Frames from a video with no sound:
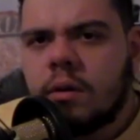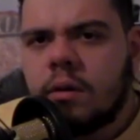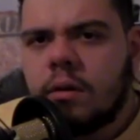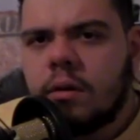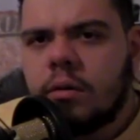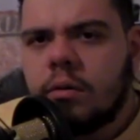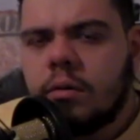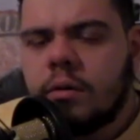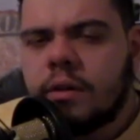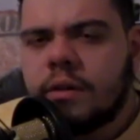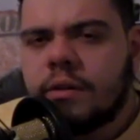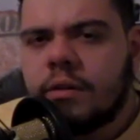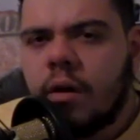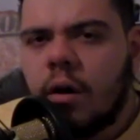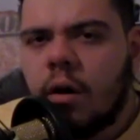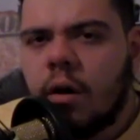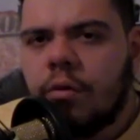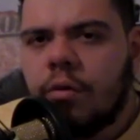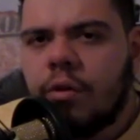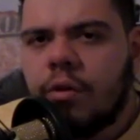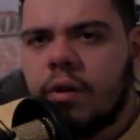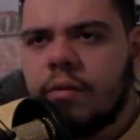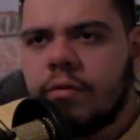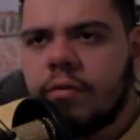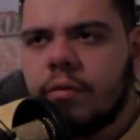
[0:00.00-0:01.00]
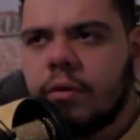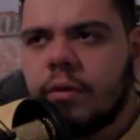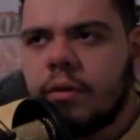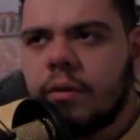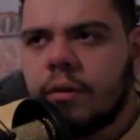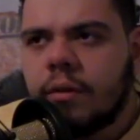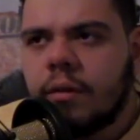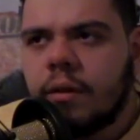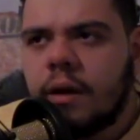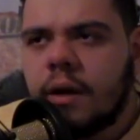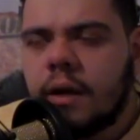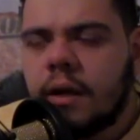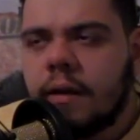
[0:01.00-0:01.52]
little guitar riff for the
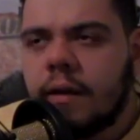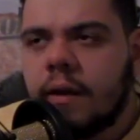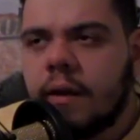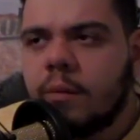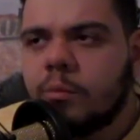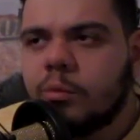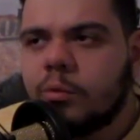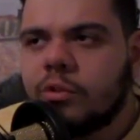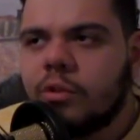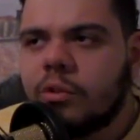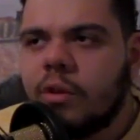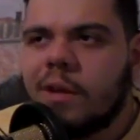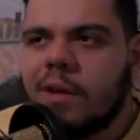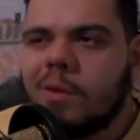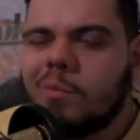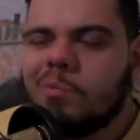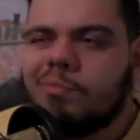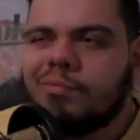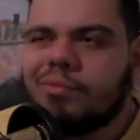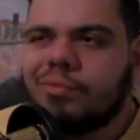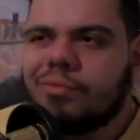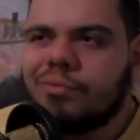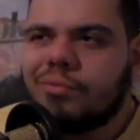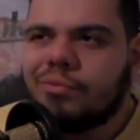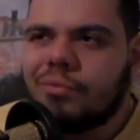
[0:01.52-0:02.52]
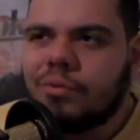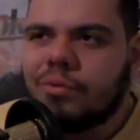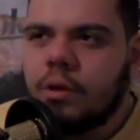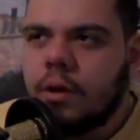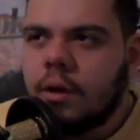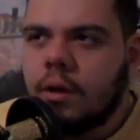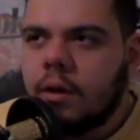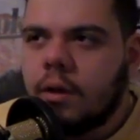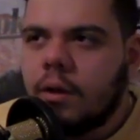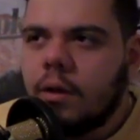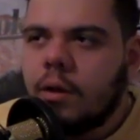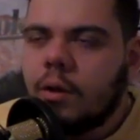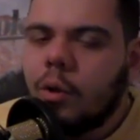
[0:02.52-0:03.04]
thing? And then I'm just like,
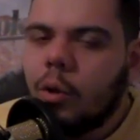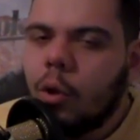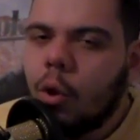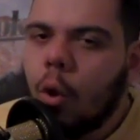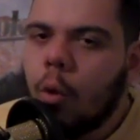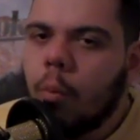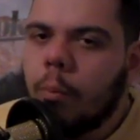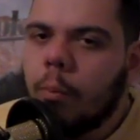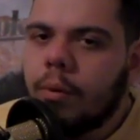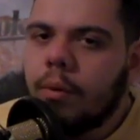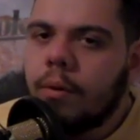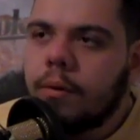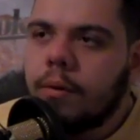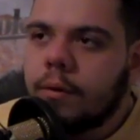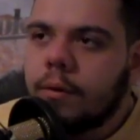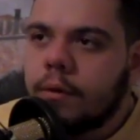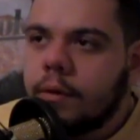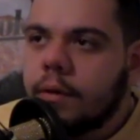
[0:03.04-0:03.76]
nope.